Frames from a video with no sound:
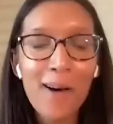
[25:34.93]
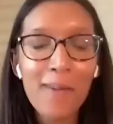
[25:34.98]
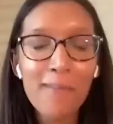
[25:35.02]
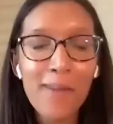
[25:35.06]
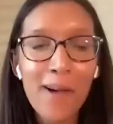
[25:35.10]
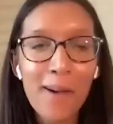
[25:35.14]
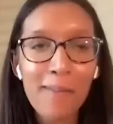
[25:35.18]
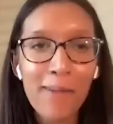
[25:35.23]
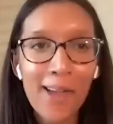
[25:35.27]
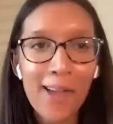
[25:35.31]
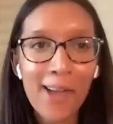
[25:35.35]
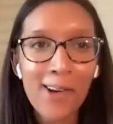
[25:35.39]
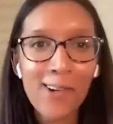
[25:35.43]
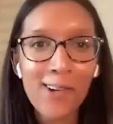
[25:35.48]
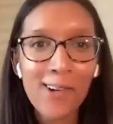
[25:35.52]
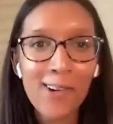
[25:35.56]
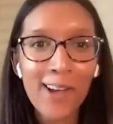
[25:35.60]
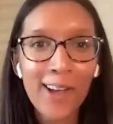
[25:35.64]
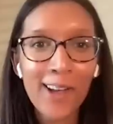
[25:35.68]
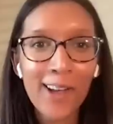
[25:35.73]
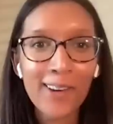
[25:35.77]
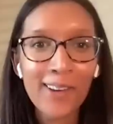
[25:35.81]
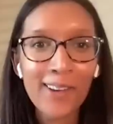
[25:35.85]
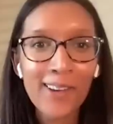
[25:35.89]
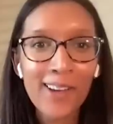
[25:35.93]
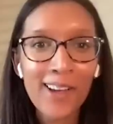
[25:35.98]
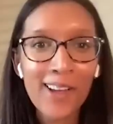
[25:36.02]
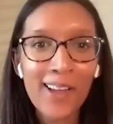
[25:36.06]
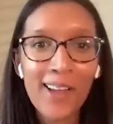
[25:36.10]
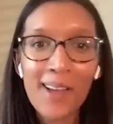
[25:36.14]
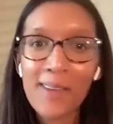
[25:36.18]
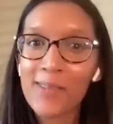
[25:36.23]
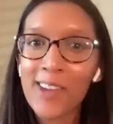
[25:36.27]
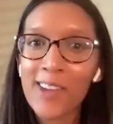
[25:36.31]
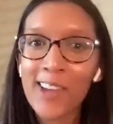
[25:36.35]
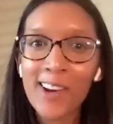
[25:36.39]
bought Pepe coin. I
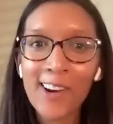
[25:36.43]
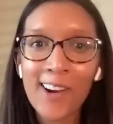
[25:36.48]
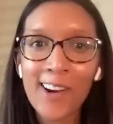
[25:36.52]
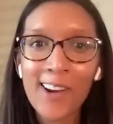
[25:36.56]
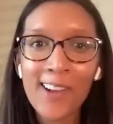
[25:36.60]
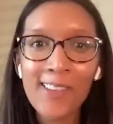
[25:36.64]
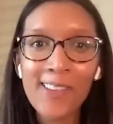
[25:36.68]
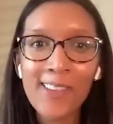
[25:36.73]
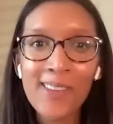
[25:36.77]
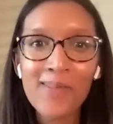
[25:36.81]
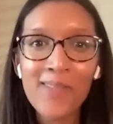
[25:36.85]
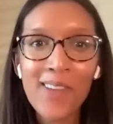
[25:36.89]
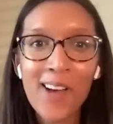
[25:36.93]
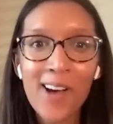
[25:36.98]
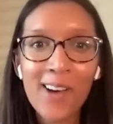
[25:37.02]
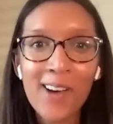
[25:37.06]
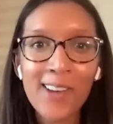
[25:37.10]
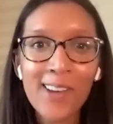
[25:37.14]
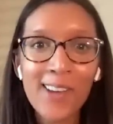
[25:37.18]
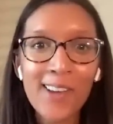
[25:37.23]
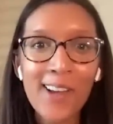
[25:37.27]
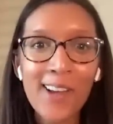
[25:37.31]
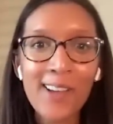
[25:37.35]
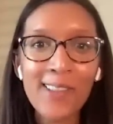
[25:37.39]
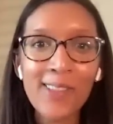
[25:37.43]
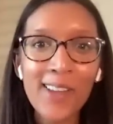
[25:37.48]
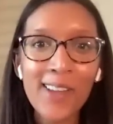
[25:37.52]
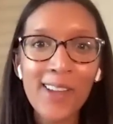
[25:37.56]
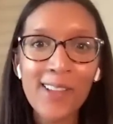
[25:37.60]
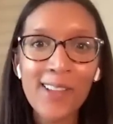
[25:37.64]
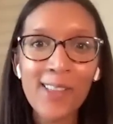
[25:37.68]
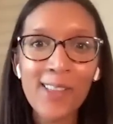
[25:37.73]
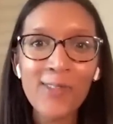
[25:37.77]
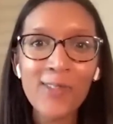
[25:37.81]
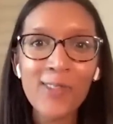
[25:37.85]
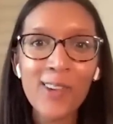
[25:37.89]
am curious about it. I
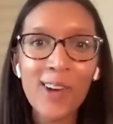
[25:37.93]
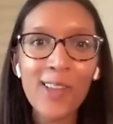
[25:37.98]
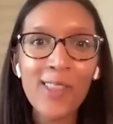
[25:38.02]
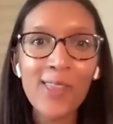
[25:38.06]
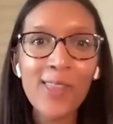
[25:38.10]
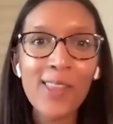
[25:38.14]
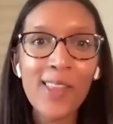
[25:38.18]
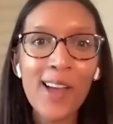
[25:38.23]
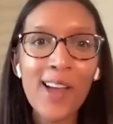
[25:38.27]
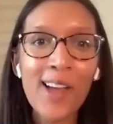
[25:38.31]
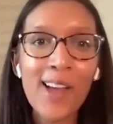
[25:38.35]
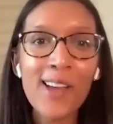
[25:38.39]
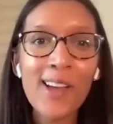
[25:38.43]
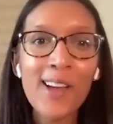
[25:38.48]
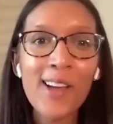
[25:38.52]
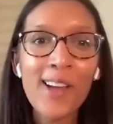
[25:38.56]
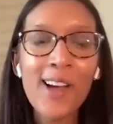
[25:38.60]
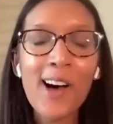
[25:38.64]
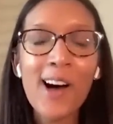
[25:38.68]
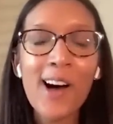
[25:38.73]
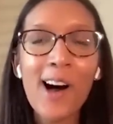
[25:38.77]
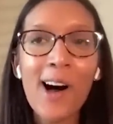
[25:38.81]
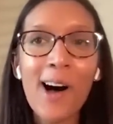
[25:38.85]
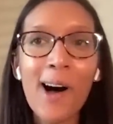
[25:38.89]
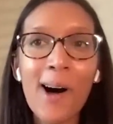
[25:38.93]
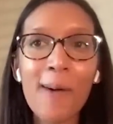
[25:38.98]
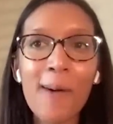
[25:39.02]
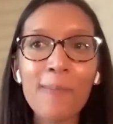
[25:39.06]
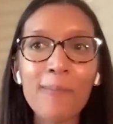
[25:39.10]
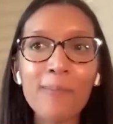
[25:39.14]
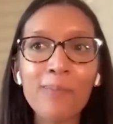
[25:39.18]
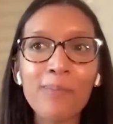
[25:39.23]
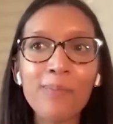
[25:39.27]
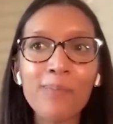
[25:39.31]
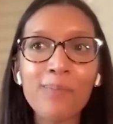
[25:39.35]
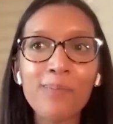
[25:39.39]
think it's fun that
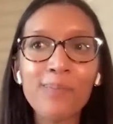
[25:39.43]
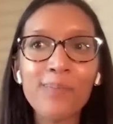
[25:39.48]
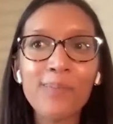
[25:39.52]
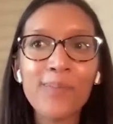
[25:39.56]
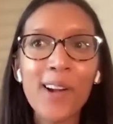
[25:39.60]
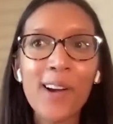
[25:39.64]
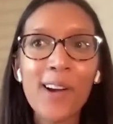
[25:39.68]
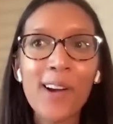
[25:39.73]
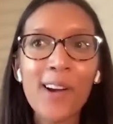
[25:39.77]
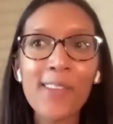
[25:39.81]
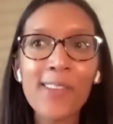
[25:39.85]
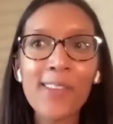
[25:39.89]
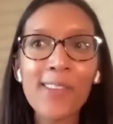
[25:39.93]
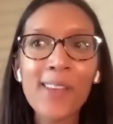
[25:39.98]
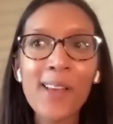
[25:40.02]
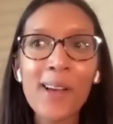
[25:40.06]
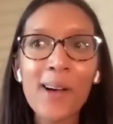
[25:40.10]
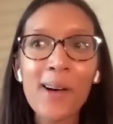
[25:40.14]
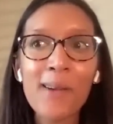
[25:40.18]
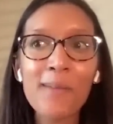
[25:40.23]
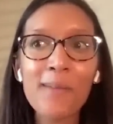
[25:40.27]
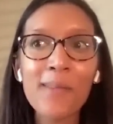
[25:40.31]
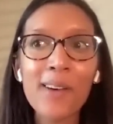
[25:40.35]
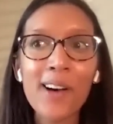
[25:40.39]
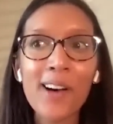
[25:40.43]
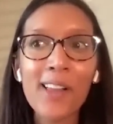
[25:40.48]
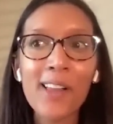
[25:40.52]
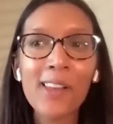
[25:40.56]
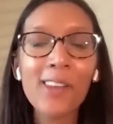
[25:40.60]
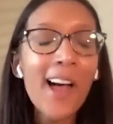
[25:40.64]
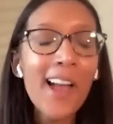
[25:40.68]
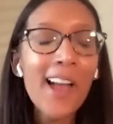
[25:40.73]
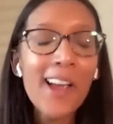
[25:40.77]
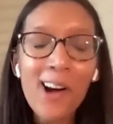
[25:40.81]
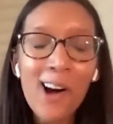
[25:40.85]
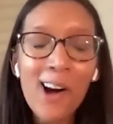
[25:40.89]
um, there is some
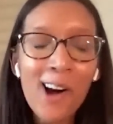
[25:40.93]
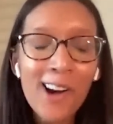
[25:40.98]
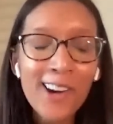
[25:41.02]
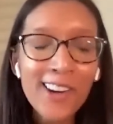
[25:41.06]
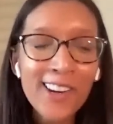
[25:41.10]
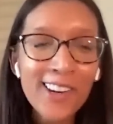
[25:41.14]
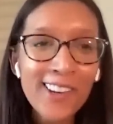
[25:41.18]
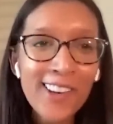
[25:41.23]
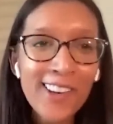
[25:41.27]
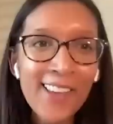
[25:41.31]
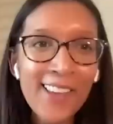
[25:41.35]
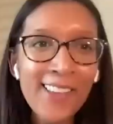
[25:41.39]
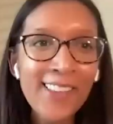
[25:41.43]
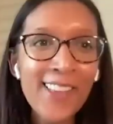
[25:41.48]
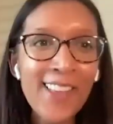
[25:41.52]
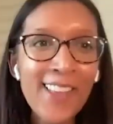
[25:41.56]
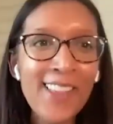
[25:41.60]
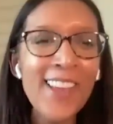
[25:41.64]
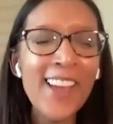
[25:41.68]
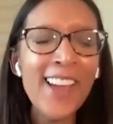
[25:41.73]
lightheartedness